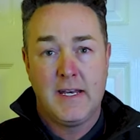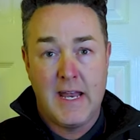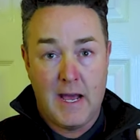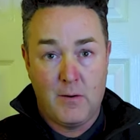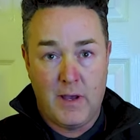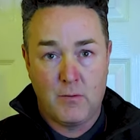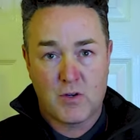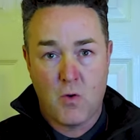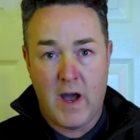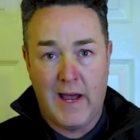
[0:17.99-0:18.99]
Now, it
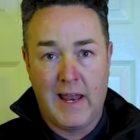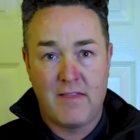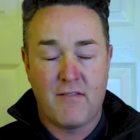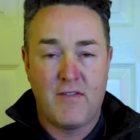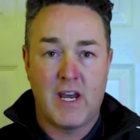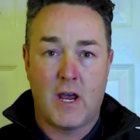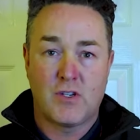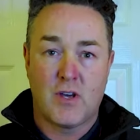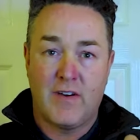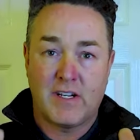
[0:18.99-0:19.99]
was quite a lengthy video,
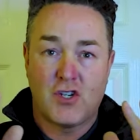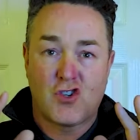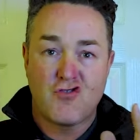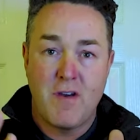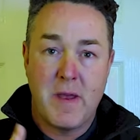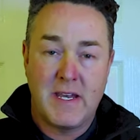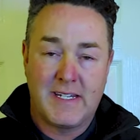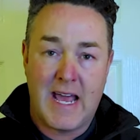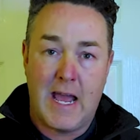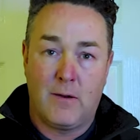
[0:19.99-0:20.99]
so I've had to trim it
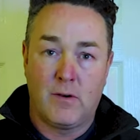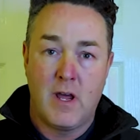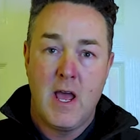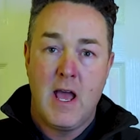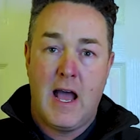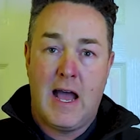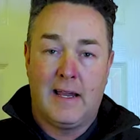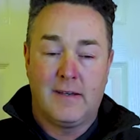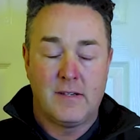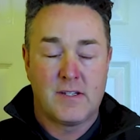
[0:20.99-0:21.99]
down
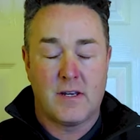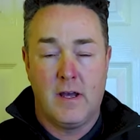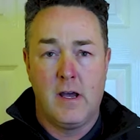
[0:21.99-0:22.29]
and